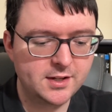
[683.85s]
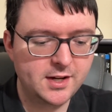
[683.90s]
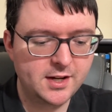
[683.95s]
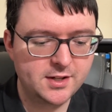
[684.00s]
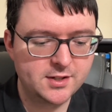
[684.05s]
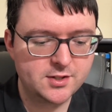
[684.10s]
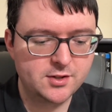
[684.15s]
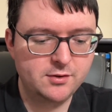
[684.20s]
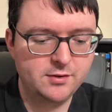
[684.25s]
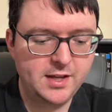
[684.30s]
and
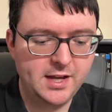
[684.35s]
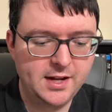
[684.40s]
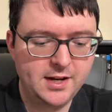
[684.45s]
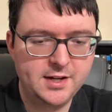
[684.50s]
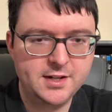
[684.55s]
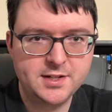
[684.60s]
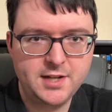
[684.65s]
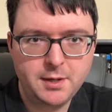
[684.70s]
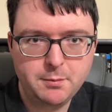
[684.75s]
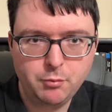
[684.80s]
so that
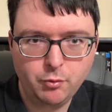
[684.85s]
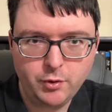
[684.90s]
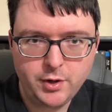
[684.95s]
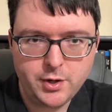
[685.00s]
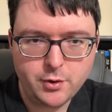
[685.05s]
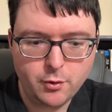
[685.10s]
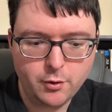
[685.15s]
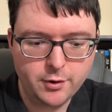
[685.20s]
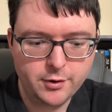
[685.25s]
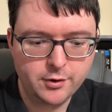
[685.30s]
is a
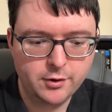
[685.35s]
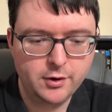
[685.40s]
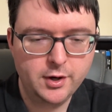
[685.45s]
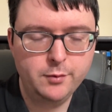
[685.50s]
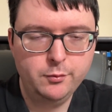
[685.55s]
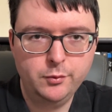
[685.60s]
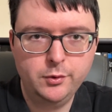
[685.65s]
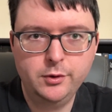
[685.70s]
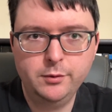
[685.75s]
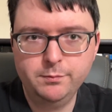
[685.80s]
pre-order and
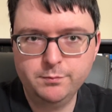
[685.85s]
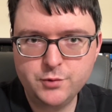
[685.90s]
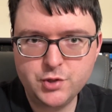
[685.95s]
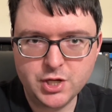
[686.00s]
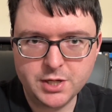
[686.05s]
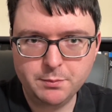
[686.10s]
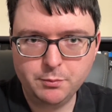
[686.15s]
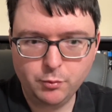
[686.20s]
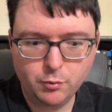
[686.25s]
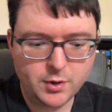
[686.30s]
will
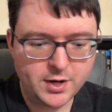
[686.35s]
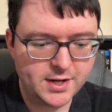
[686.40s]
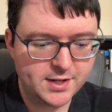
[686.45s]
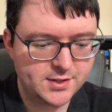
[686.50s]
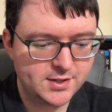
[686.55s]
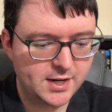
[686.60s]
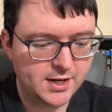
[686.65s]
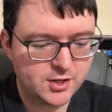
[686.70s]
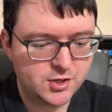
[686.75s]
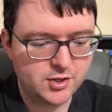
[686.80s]
ship when it's
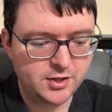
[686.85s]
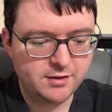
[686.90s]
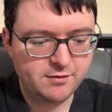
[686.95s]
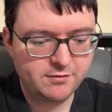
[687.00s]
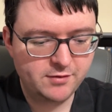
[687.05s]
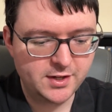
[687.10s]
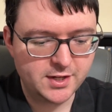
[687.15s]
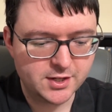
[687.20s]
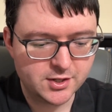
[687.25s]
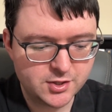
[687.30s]
actually
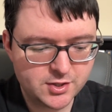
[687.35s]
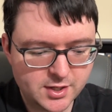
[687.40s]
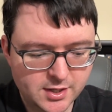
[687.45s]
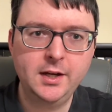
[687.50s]
finished.